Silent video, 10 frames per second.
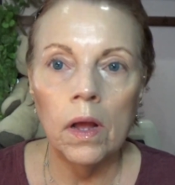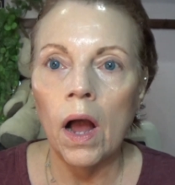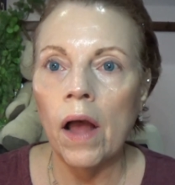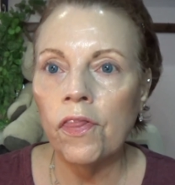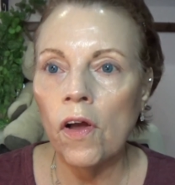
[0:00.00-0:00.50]

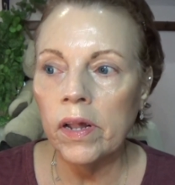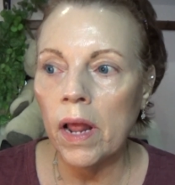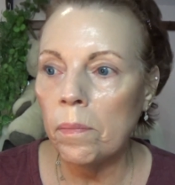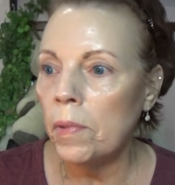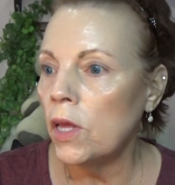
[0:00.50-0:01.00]
I thought
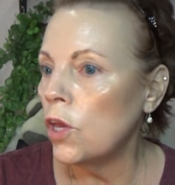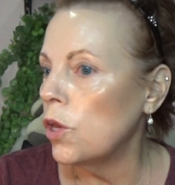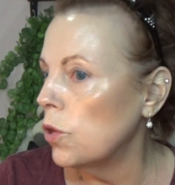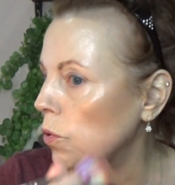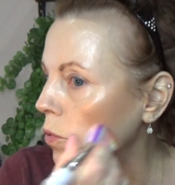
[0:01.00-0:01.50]
that'd be
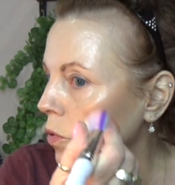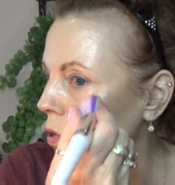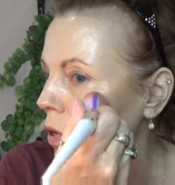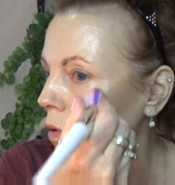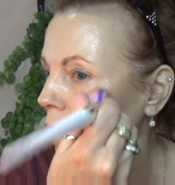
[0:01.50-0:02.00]

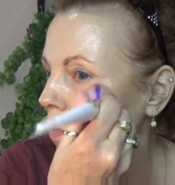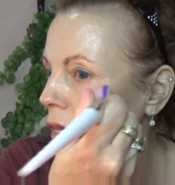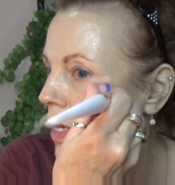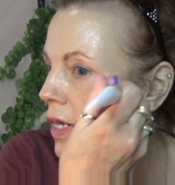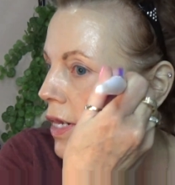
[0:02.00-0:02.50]
cute
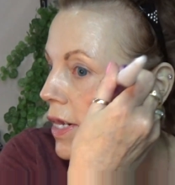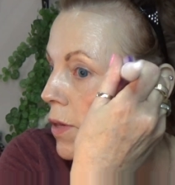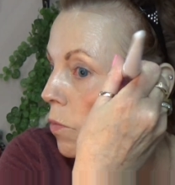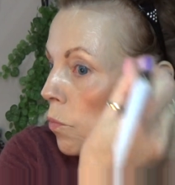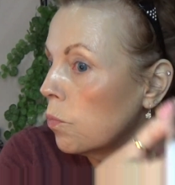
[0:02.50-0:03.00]
since
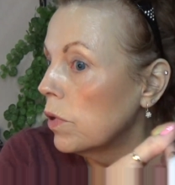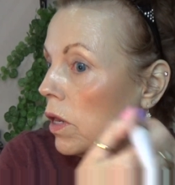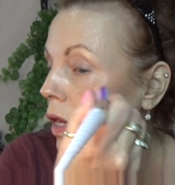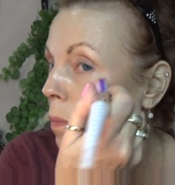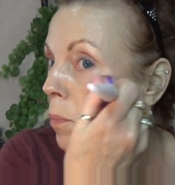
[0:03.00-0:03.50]
it's
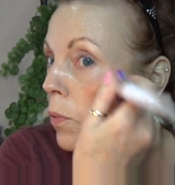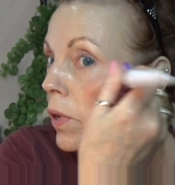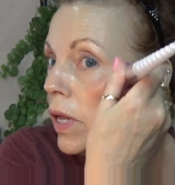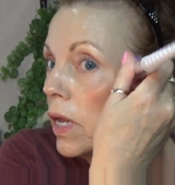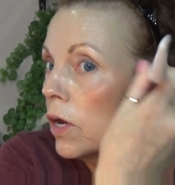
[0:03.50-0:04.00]
really
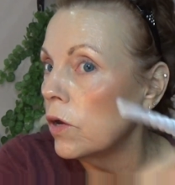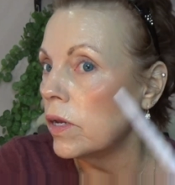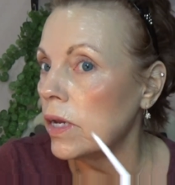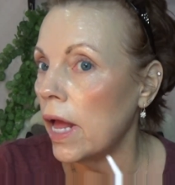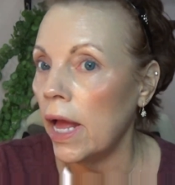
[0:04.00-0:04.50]
pretty here
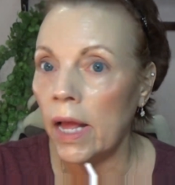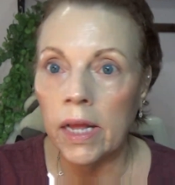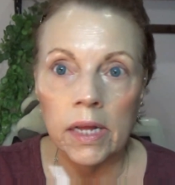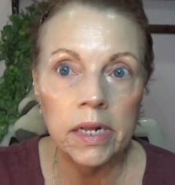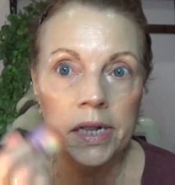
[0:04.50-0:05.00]

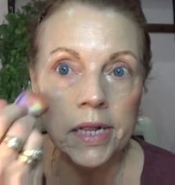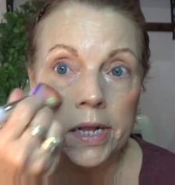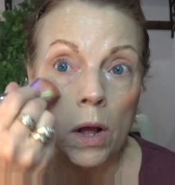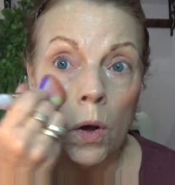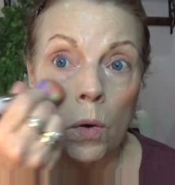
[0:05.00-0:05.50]
today. It is
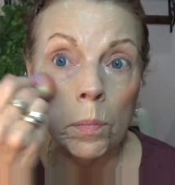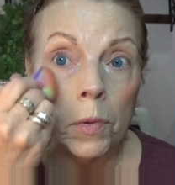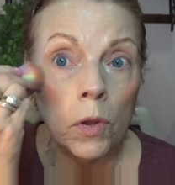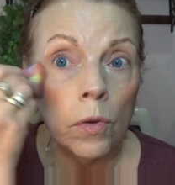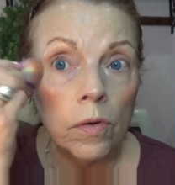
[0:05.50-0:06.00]
so
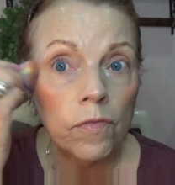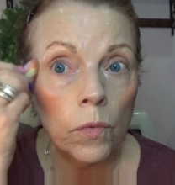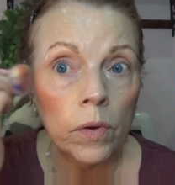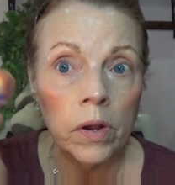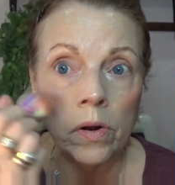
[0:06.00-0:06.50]

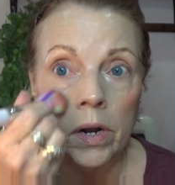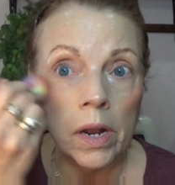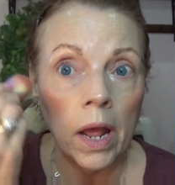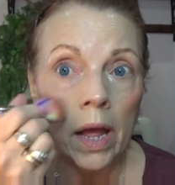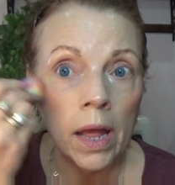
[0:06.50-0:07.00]
beautiful here
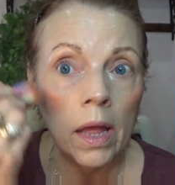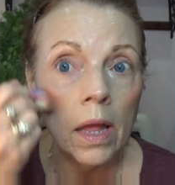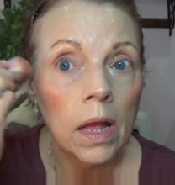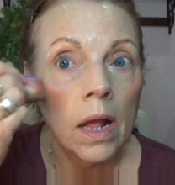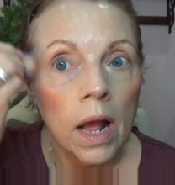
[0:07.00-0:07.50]
today.
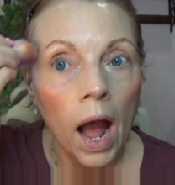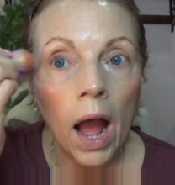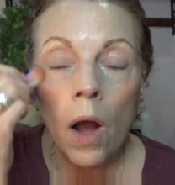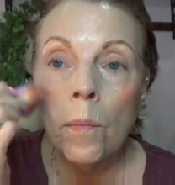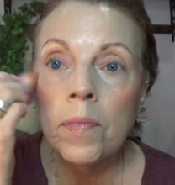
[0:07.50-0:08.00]

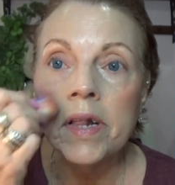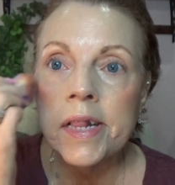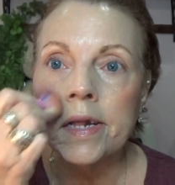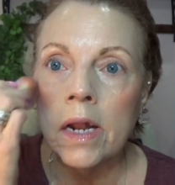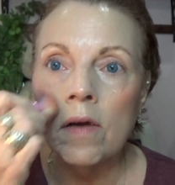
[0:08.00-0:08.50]
I hope this
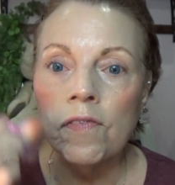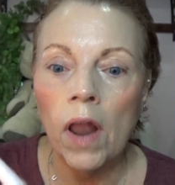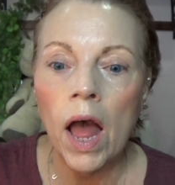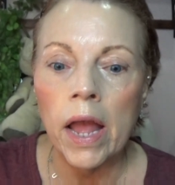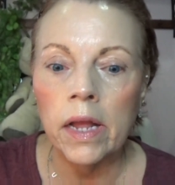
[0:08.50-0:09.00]
is enough
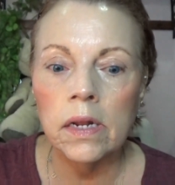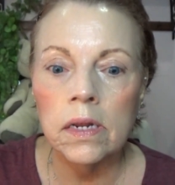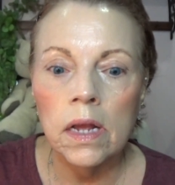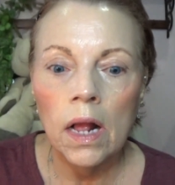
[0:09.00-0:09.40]
light.